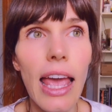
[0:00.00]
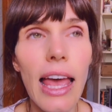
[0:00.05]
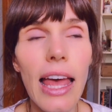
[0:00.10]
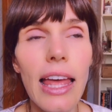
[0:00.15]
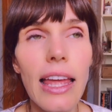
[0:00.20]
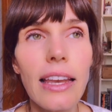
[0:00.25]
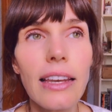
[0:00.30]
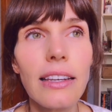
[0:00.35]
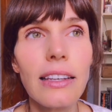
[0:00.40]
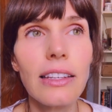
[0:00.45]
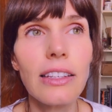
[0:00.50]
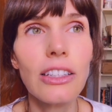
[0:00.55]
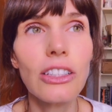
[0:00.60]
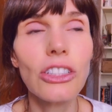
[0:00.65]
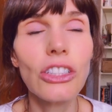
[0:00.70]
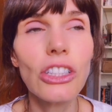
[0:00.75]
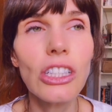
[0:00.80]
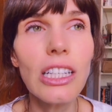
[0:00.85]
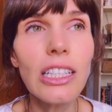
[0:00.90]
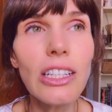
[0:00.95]
And
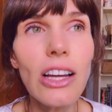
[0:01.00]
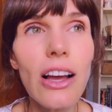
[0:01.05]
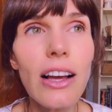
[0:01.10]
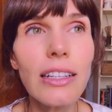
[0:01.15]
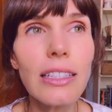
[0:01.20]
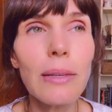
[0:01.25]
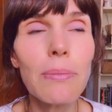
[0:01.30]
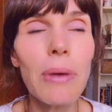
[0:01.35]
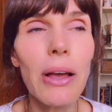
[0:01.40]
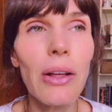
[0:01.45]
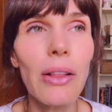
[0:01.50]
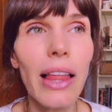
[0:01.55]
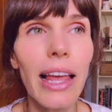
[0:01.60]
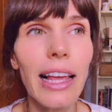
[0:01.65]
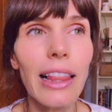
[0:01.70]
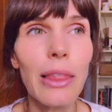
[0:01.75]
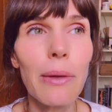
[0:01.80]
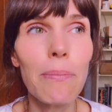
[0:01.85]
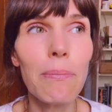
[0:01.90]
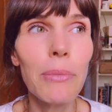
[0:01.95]
she talks about
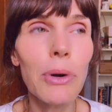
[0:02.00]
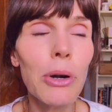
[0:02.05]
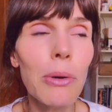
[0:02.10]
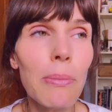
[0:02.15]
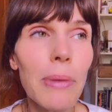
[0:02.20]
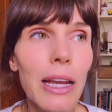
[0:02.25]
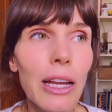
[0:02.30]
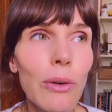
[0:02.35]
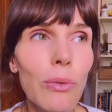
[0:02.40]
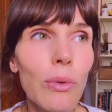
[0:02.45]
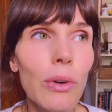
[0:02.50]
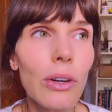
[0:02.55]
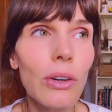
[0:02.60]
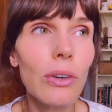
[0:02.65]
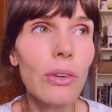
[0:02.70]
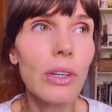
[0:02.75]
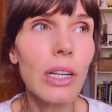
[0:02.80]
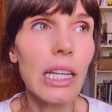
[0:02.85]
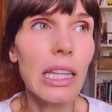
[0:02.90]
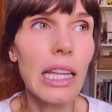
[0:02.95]
like the mermaid
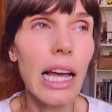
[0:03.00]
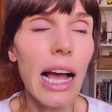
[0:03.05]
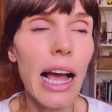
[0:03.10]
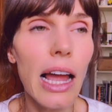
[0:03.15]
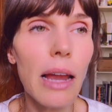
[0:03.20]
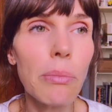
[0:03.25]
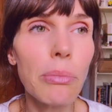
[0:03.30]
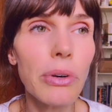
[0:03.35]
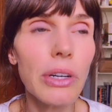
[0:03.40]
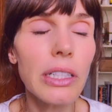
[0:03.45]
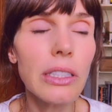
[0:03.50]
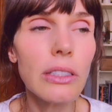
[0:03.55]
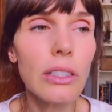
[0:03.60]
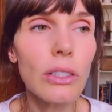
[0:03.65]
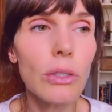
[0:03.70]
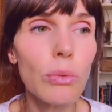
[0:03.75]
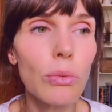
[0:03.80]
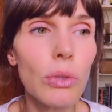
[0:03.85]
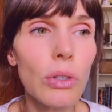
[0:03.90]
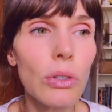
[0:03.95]
wound and the high
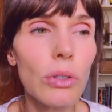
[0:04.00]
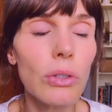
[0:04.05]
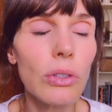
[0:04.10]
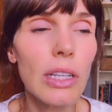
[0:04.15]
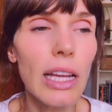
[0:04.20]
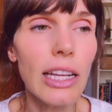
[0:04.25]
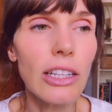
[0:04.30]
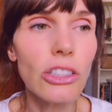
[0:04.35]
priestess wound.